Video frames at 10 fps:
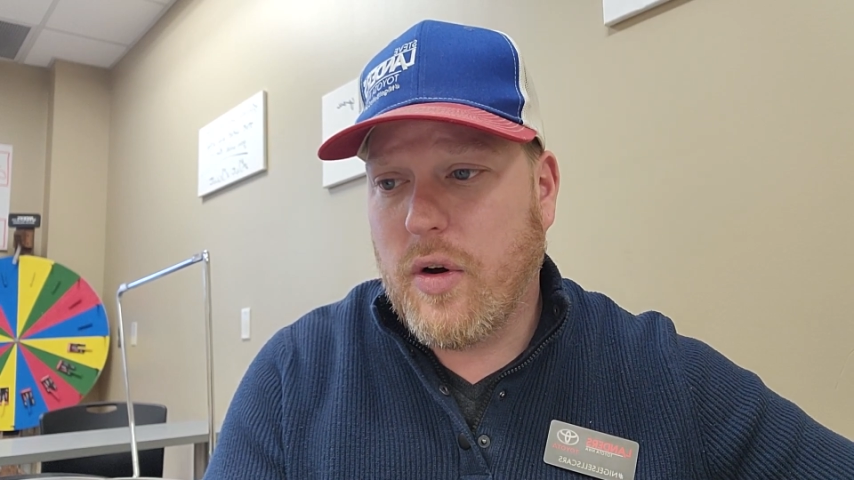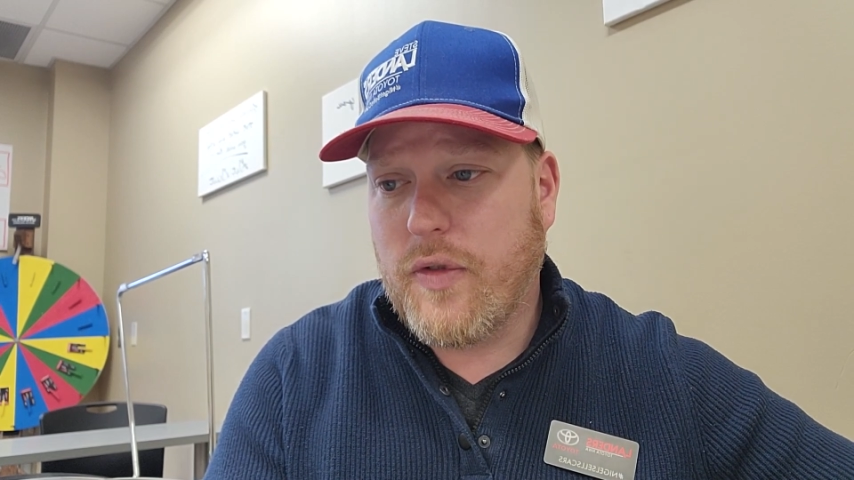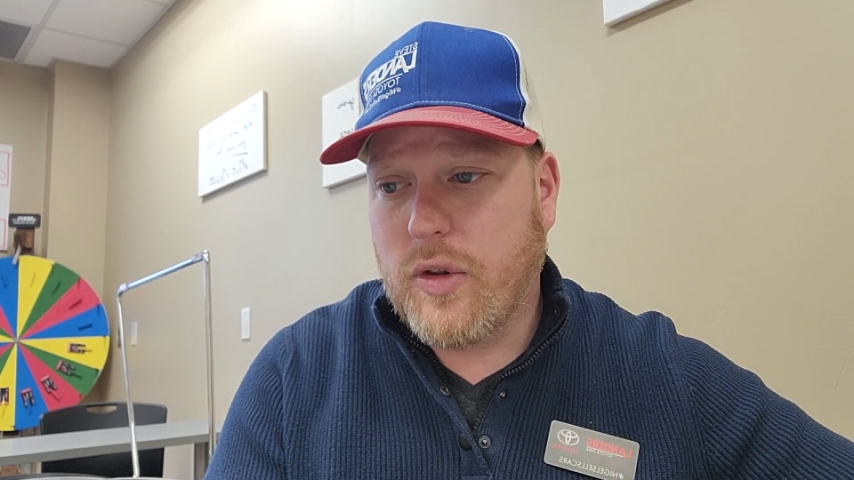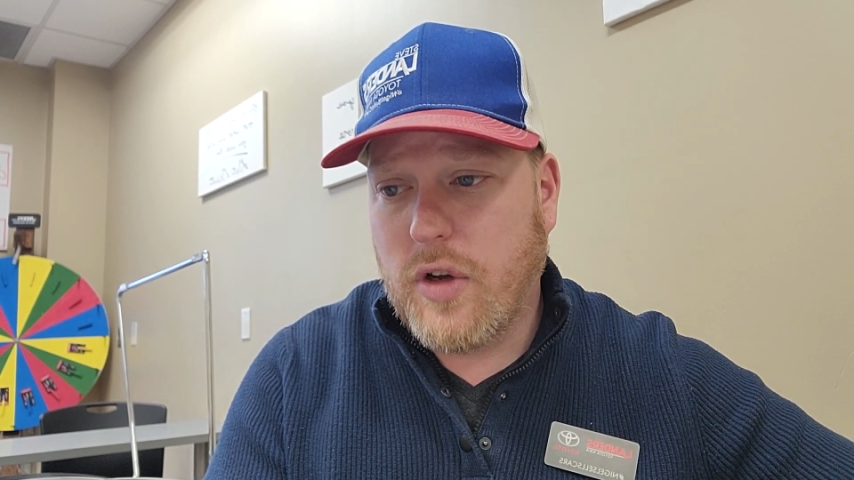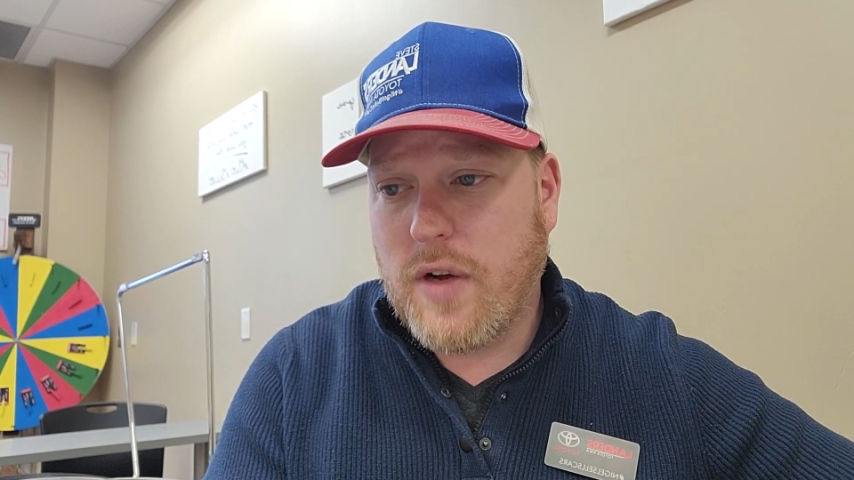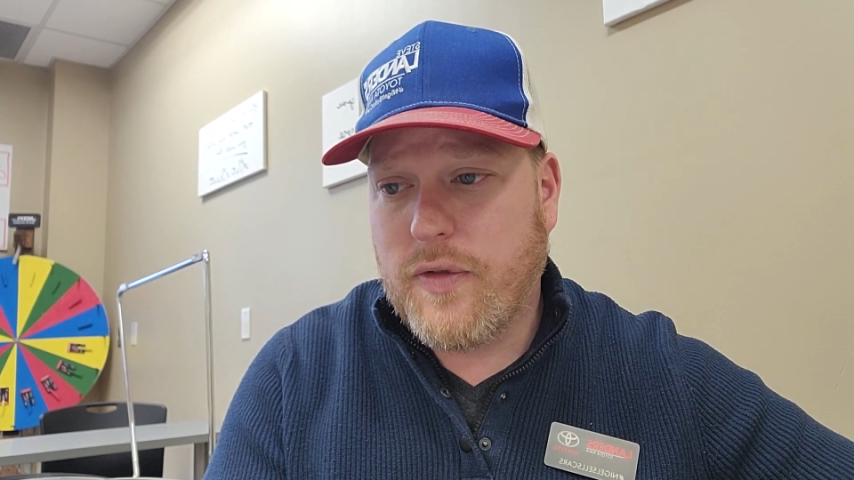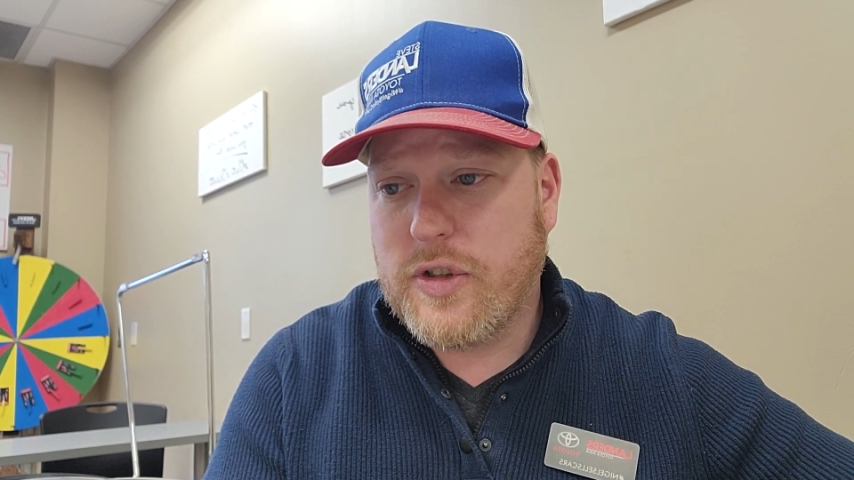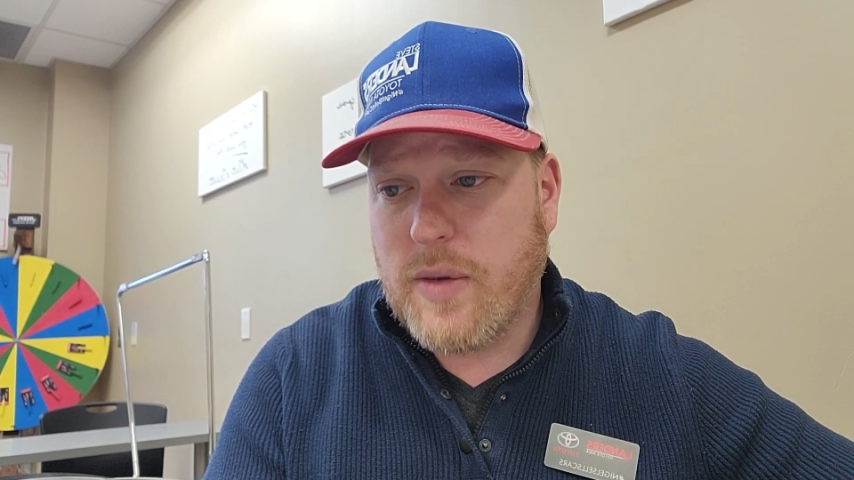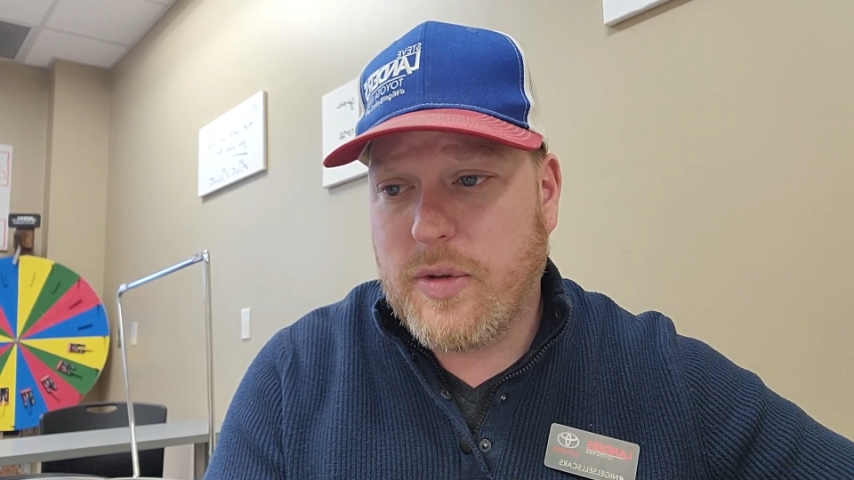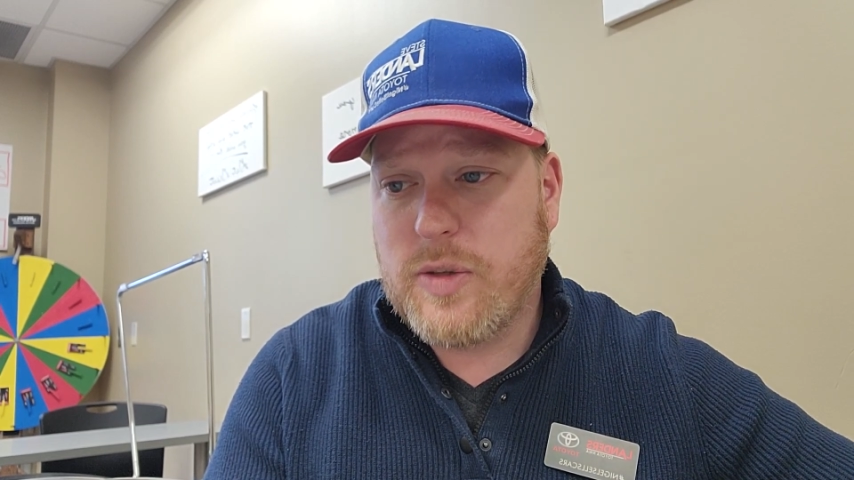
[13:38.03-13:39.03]
if you're looking for
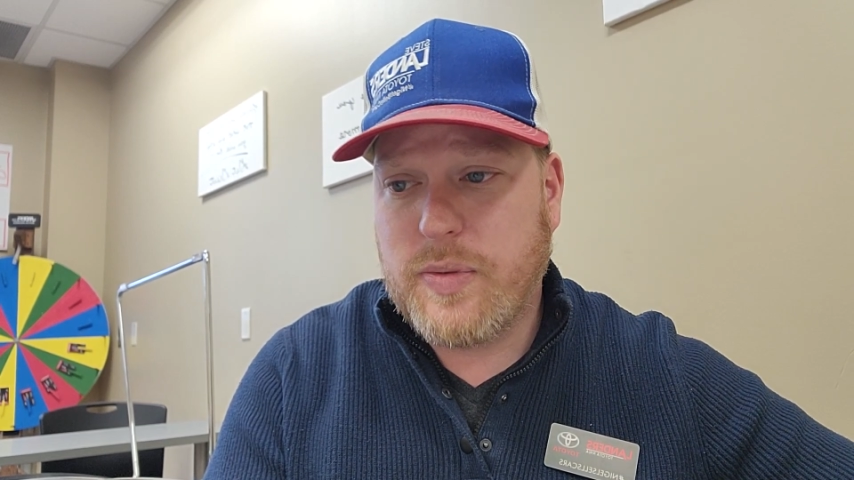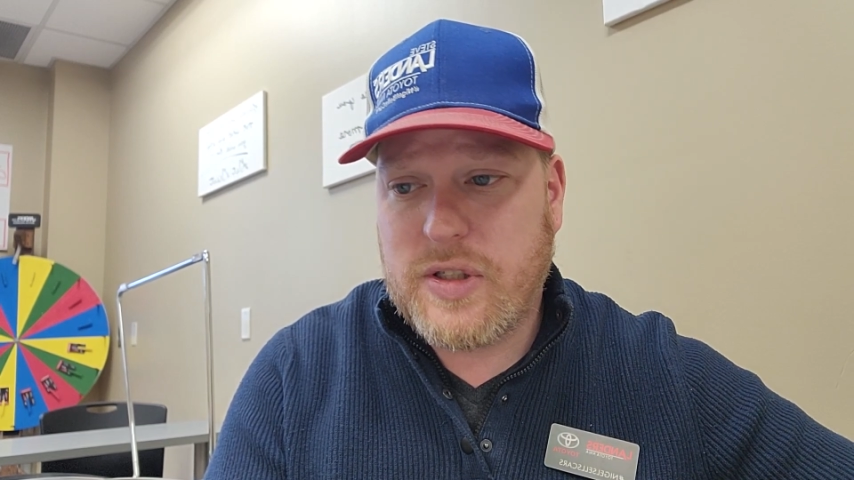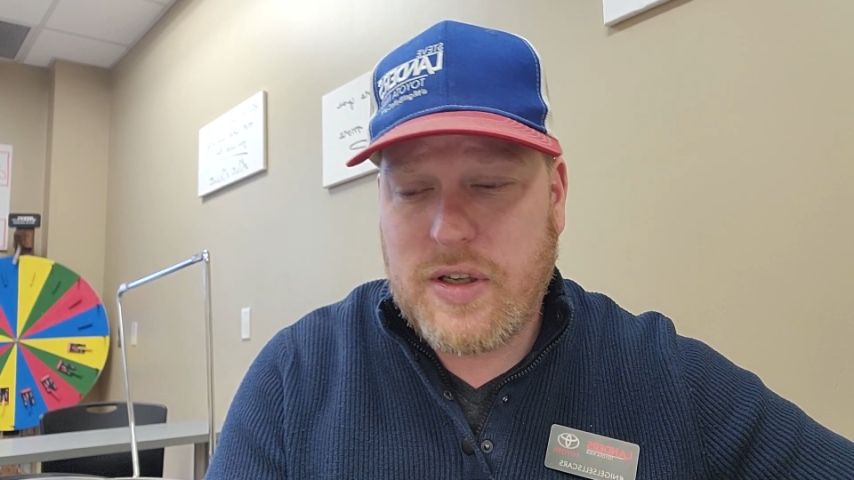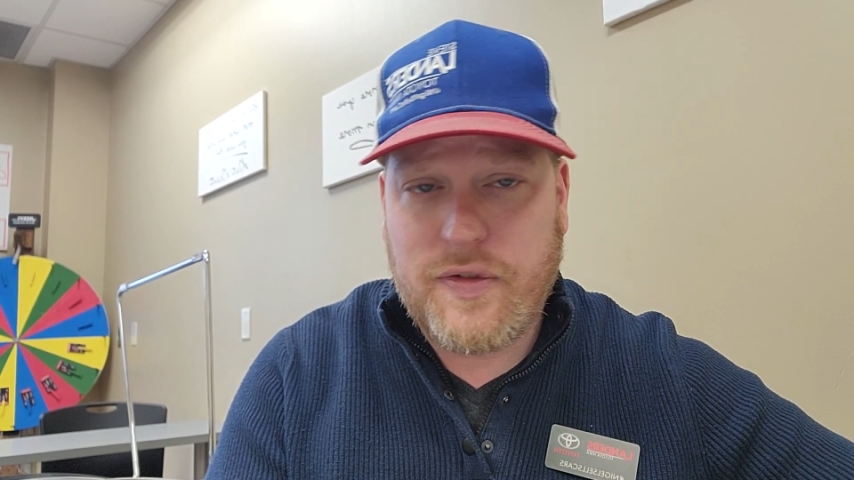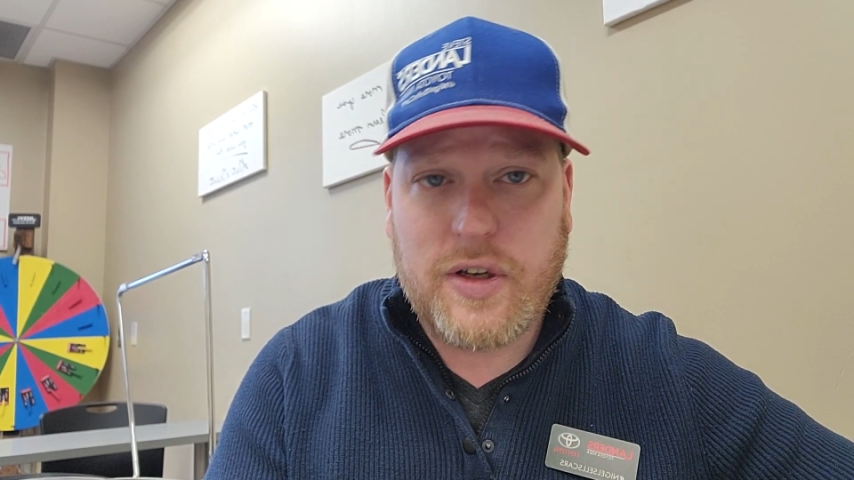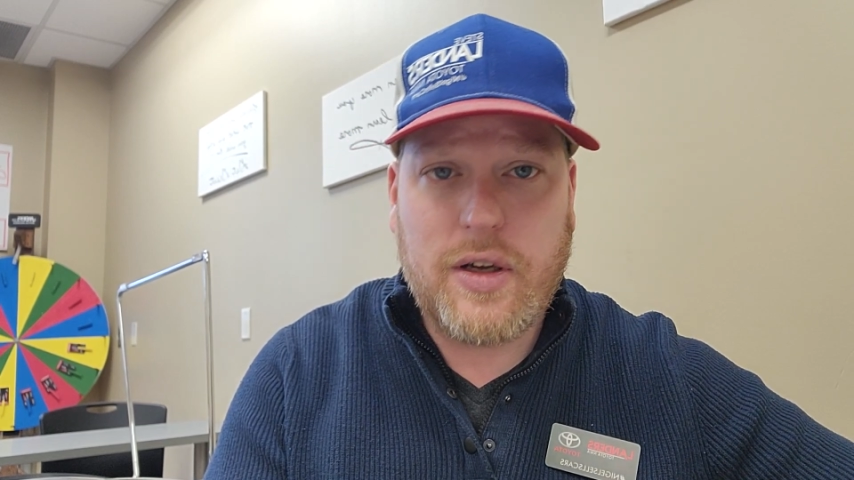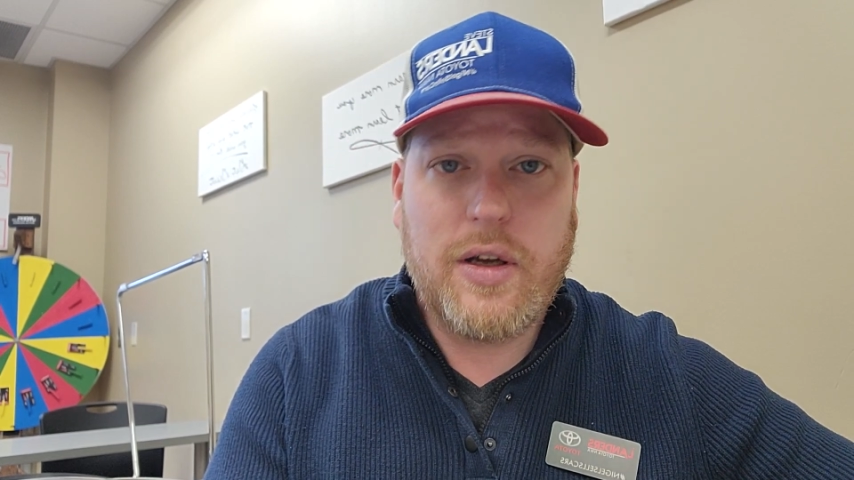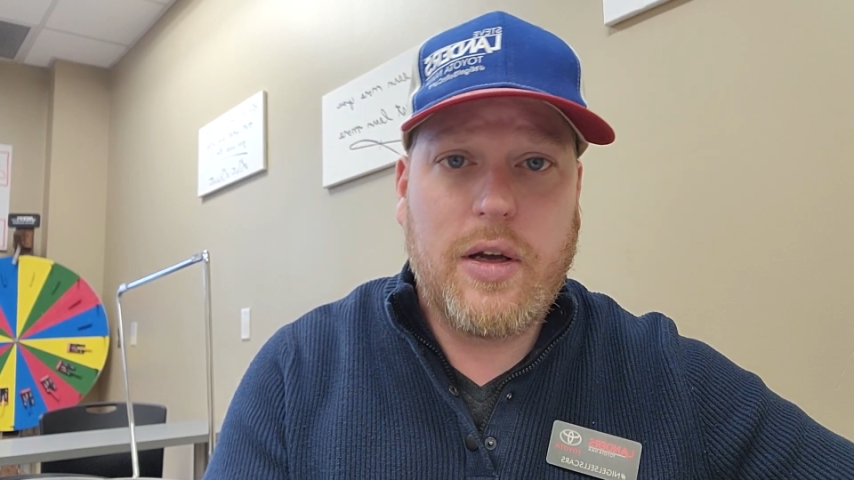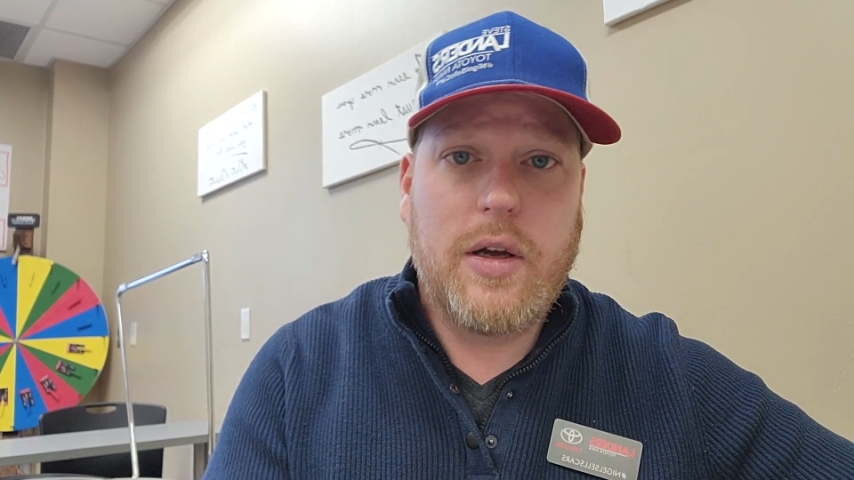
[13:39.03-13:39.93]
something specific,